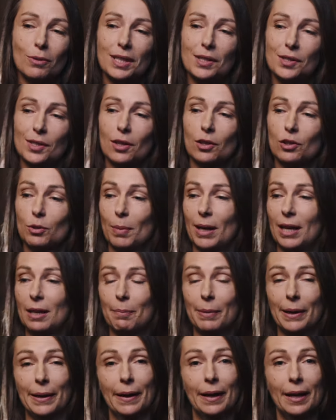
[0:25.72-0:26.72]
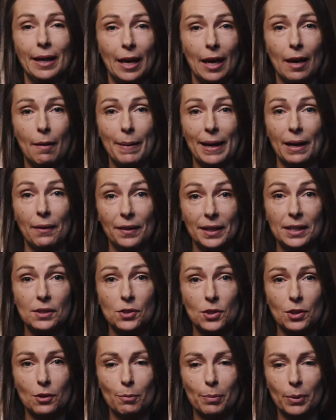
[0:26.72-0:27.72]
research paper about
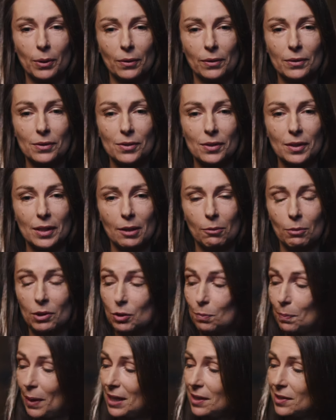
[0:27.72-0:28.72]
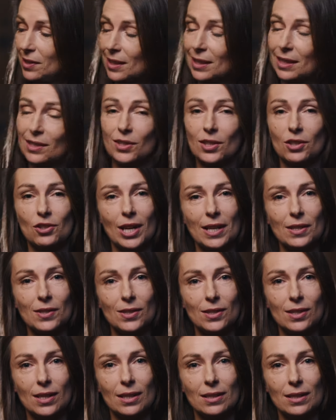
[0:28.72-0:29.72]
these two books, which basically
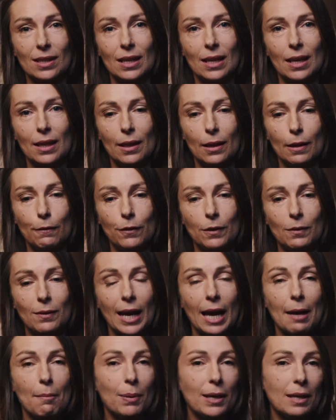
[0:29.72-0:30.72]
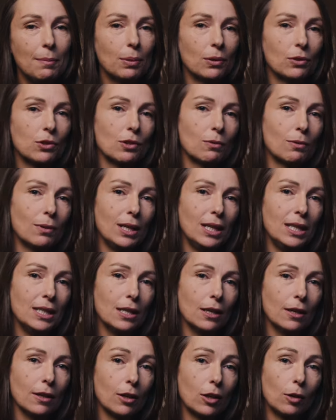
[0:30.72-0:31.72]
suggested that if you get people to
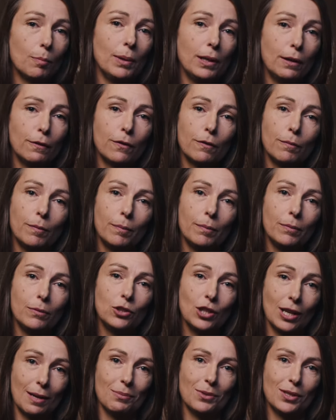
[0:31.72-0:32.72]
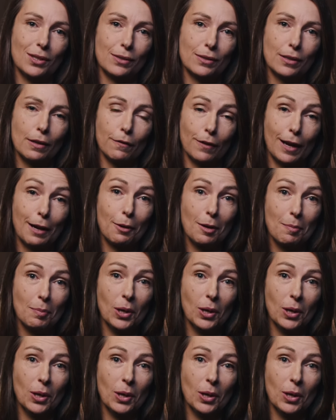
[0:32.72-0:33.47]
read a couple of chapters of Harry